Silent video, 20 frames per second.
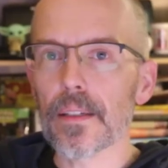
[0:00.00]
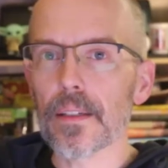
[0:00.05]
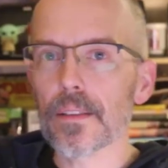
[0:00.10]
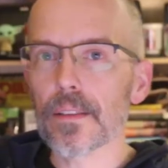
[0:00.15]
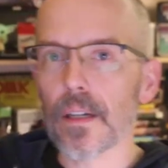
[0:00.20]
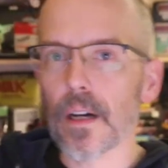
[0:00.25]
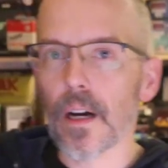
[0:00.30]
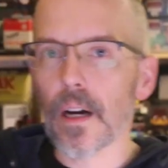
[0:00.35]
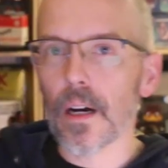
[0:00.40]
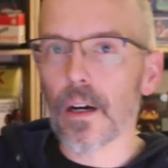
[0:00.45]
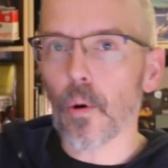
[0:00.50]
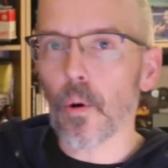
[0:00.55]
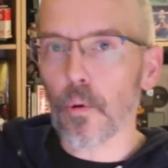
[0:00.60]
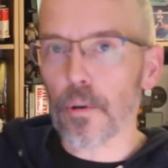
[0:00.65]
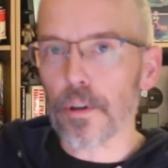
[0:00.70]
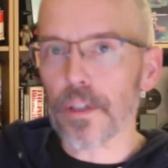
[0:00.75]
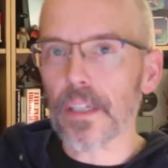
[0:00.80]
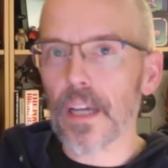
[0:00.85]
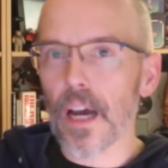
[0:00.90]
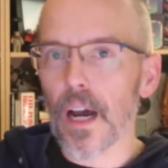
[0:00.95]

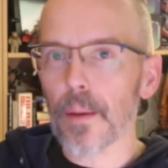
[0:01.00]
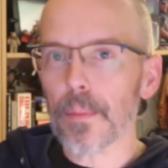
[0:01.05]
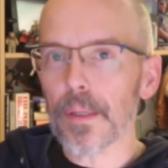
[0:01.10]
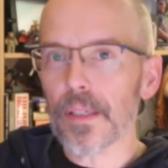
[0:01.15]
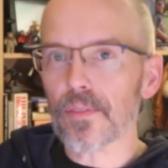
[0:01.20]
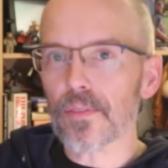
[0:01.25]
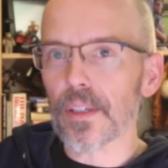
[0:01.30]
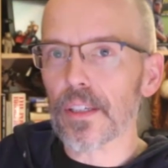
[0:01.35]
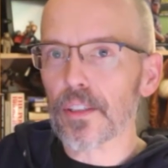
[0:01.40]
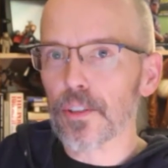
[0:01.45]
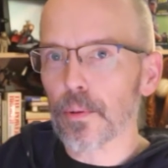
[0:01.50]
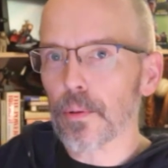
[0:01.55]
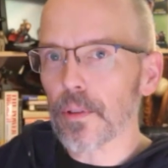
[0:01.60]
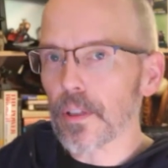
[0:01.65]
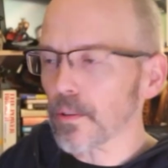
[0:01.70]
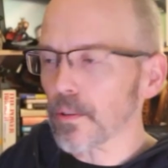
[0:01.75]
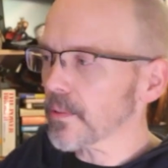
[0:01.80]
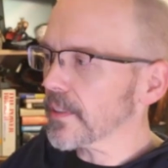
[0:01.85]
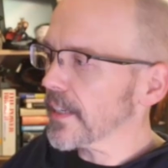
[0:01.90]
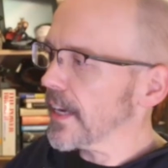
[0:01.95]
origamis into a
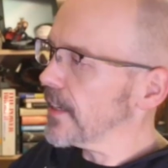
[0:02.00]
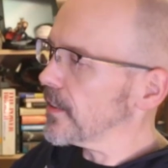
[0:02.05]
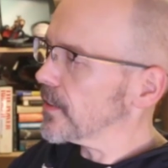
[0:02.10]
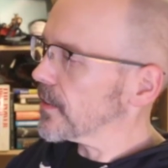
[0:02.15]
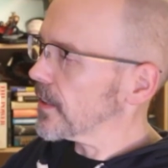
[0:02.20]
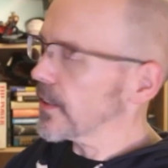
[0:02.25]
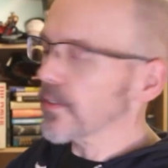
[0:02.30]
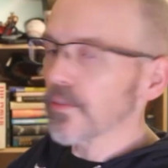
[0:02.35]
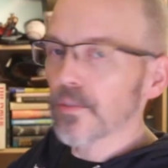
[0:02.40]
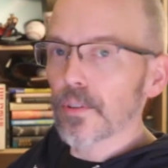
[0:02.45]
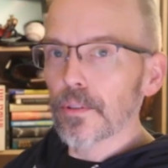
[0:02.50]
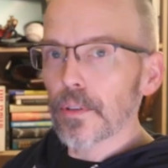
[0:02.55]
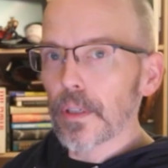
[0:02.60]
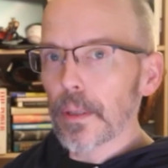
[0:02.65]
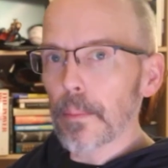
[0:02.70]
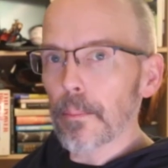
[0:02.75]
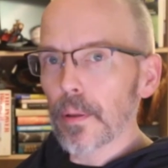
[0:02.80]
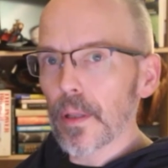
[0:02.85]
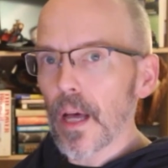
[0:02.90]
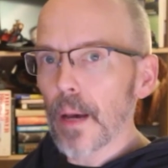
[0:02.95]
little tent, and so you can
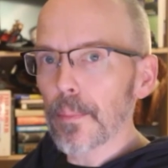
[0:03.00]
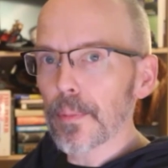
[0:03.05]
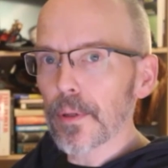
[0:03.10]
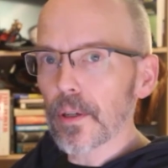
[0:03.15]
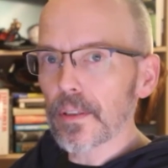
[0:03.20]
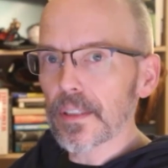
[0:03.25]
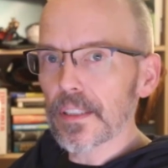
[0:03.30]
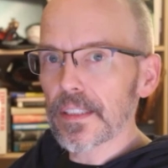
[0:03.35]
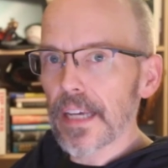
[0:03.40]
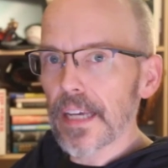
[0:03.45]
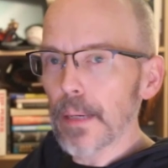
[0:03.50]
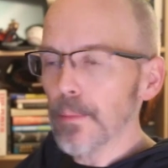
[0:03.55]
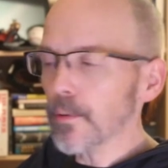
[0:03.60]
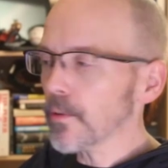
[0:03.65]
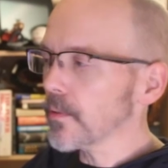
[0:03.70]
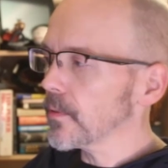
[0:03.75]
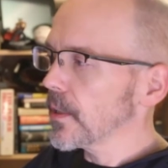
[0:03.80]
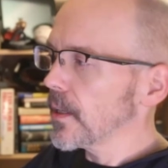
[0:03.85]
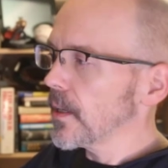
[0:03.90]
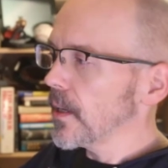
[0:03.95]
plop it on the table
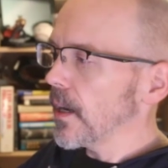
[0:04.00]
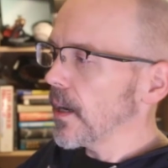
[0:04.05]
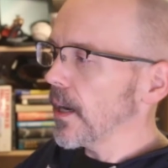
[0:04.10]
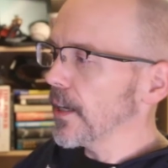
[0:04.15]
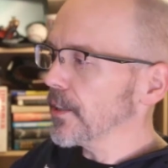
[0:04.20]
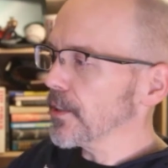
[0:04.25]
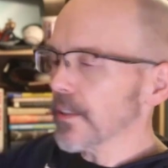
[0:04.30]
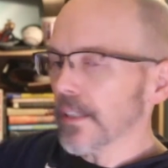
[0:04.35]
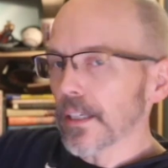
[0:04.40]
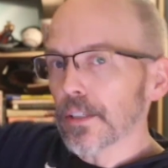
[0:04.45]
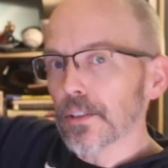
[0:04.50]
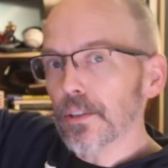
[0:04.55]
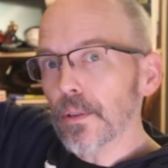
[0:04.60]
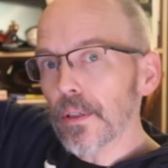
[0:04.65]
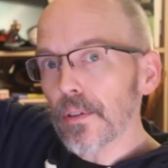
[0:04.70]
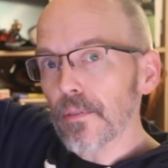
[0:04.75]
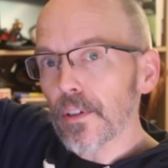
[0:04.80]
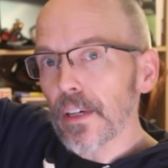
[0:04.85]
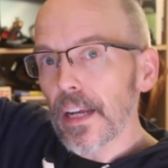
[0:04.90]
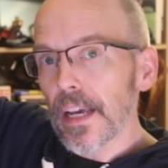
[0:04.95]
and you get two
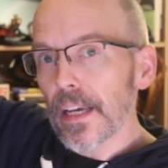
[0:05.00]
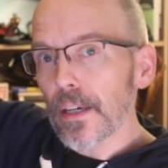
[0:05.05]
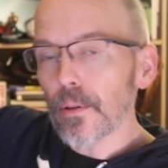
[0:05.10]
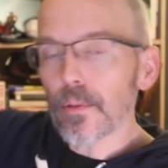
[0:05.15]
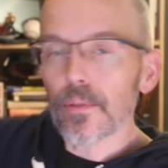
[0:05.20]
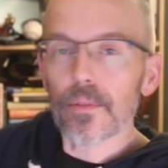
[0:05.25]
different angles.